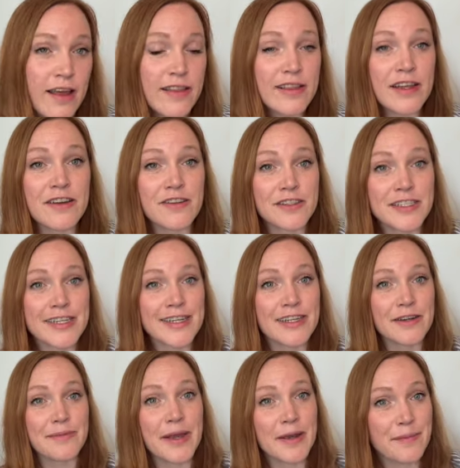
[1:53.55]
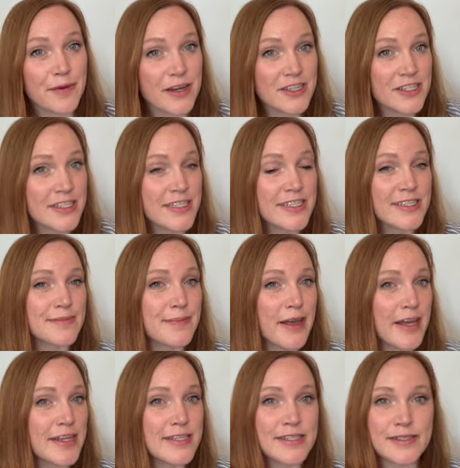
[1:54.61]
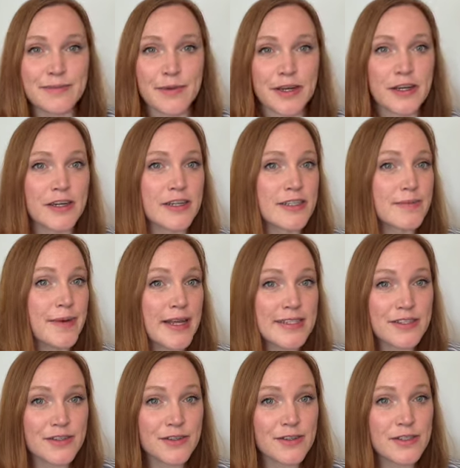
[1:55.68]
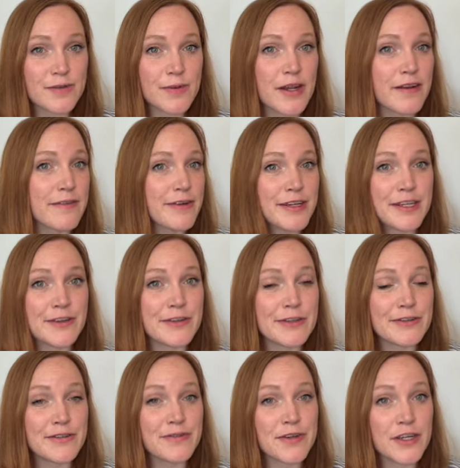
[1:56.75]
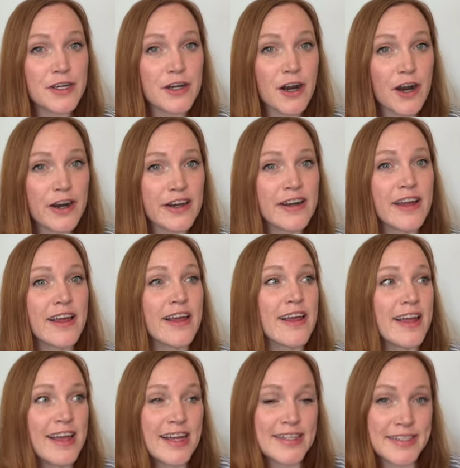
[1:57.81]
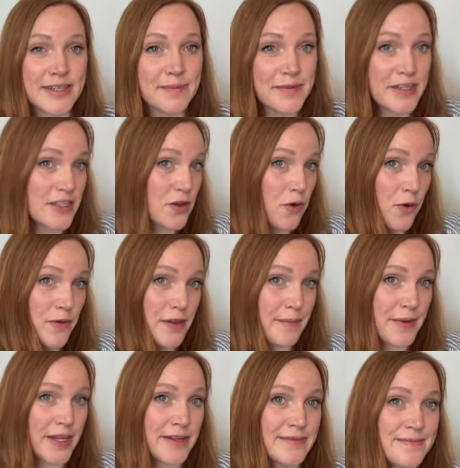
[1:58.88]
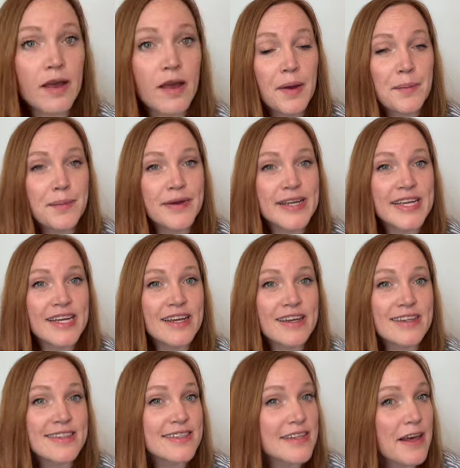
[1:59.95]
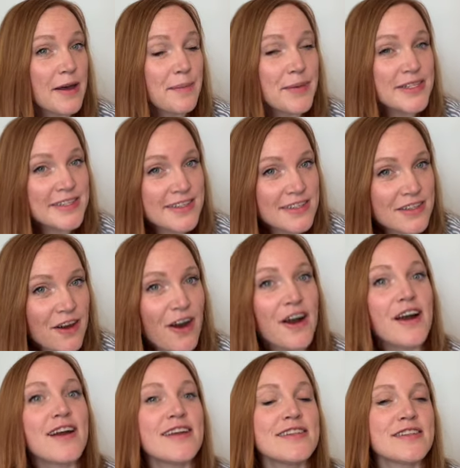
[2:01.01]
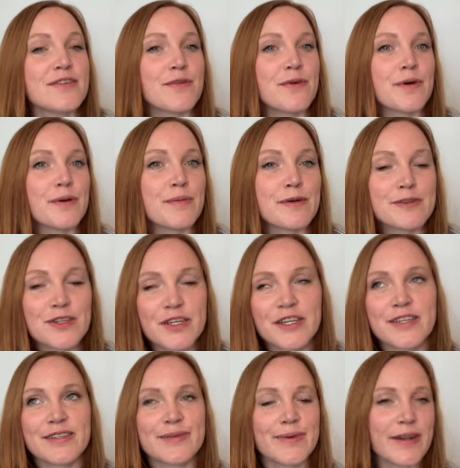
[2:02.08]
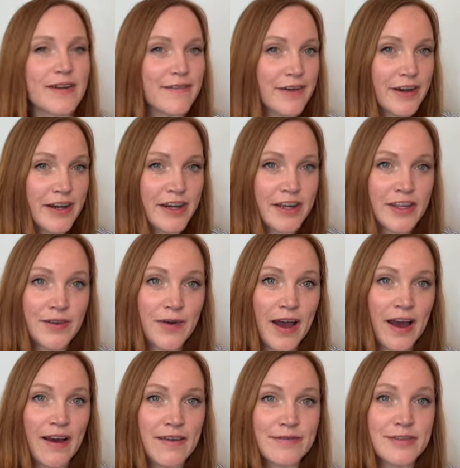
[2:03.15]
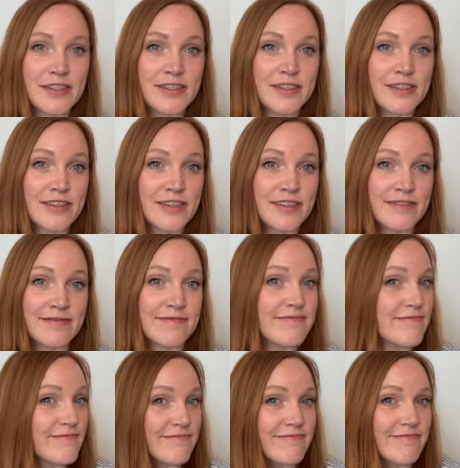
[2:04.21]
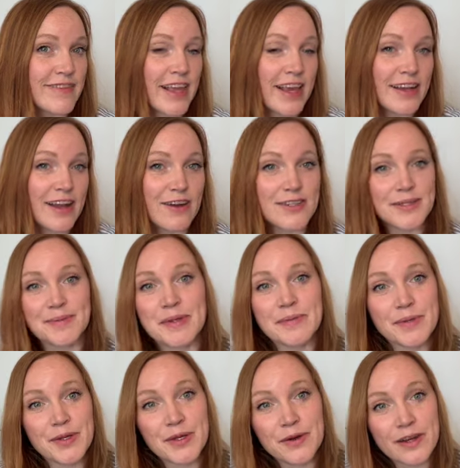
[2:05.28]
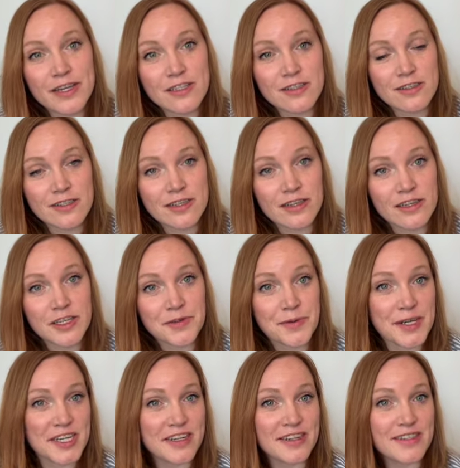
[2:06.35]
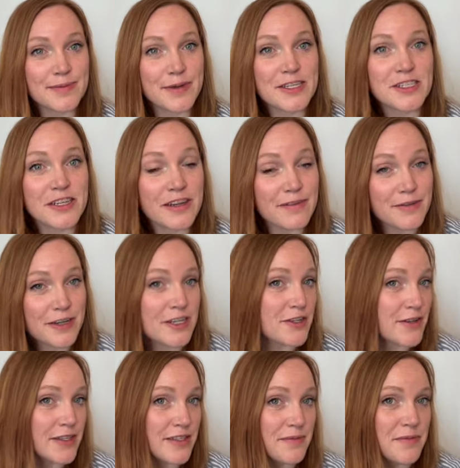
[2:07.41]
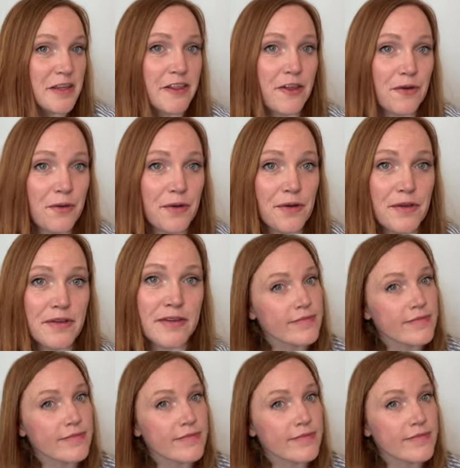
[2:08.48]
Then you'll need your paintbrushes, pens, markers, pencils, whatever you use for your art, and something to hold them in. Bring some business cards or brochures, whatever you have, just to hand out to people who are interested in your work, especially if you're doing something local.